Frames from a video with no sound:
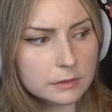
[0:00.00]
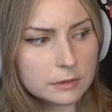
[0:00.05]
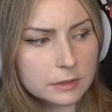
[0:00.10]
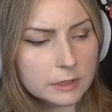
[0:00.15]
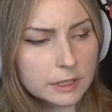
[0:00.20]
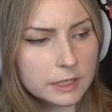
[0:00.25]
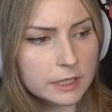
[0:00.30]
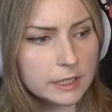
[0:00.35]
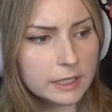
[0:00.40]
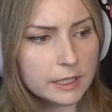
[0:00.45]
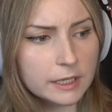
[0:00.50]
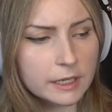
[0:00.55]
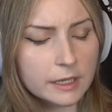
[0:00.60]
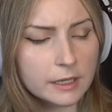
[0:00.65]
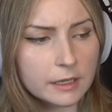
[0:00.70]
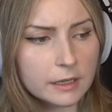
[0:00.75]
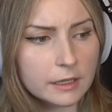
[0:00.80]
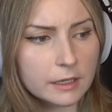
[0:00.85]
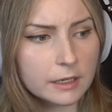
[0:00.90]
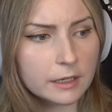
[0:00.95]
Alita, get
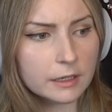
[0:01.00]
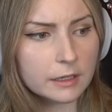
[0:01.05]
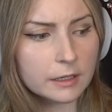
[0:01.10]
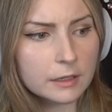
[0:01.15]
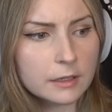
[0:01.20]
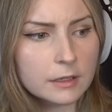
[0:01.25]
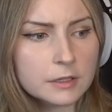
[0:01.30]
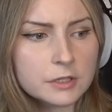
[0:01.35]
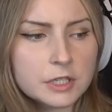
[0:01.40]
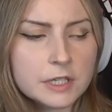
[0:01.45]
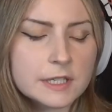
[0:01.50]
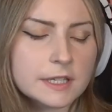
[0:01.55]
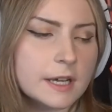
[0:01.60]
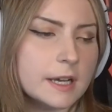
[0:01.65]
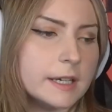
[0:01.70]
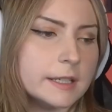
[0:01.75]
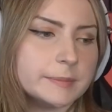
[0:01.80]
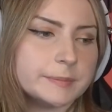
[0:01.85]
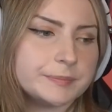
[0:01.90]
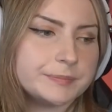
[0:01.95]
out of there. She's
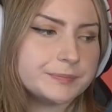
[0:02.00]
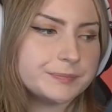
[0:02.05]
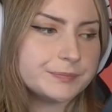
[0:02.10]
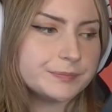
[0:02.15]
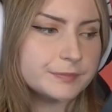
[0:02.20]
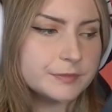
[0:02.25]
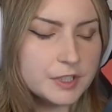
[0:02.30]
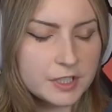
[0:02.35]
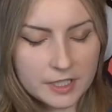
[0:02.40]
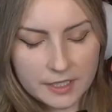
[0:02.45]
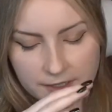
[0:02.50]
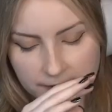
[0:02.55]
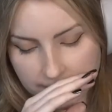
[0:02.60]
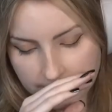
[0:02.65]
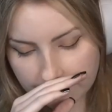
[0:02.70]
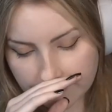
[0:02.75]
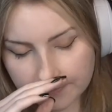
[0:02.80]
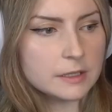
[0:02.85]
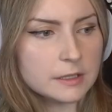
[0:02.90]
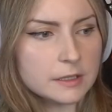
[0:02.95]
not
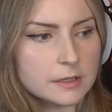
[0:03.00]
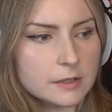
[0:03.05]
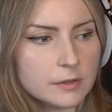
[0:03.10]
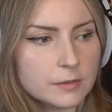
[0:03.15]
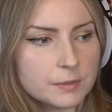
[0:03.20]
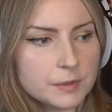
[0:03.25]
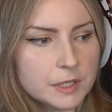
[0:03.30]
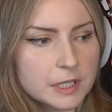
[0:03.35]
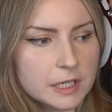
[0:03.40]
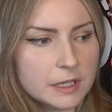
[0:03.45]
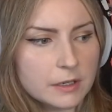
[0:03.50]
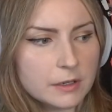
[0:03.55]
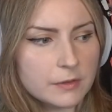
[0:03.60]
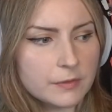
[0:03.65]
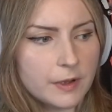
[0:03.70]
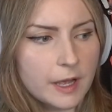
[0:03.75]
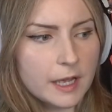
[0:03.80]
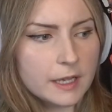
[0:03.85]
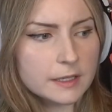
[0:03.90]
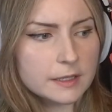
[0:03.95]
gonna. Just hope she can go
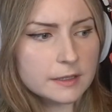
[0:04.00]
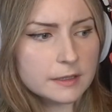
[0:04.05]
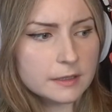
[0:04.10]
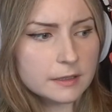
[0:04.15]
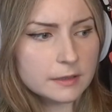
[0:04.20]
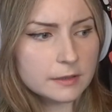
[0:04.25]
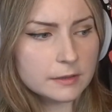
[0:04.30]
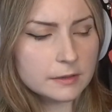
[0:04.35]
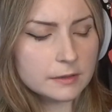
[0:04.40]
fast.